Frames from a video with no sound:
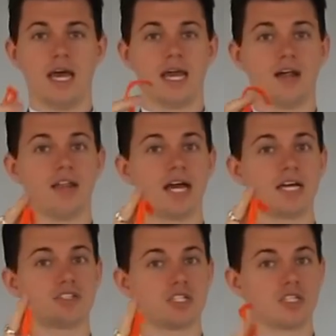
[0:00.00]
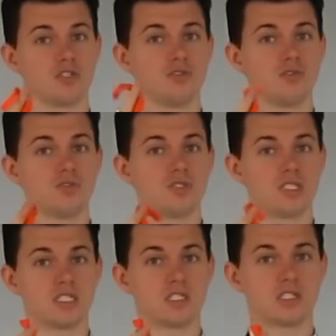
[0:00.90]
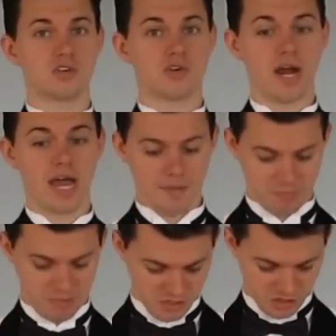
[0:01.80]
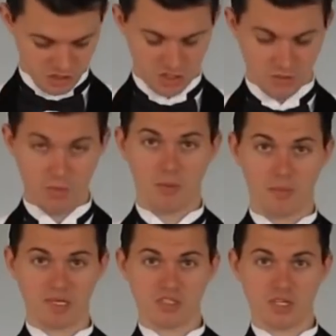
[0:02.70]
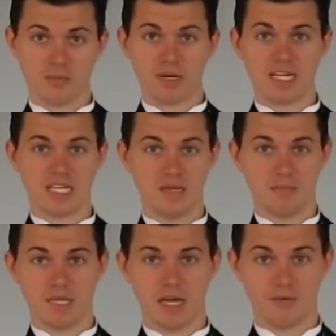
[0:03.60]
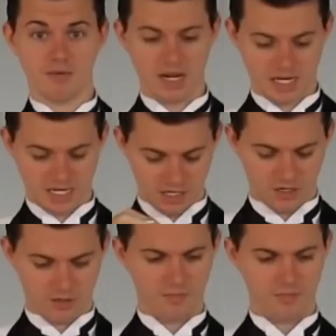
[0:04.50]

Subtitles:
And I'll actually use this scrap in just a moment, so I'm going to keep that right here.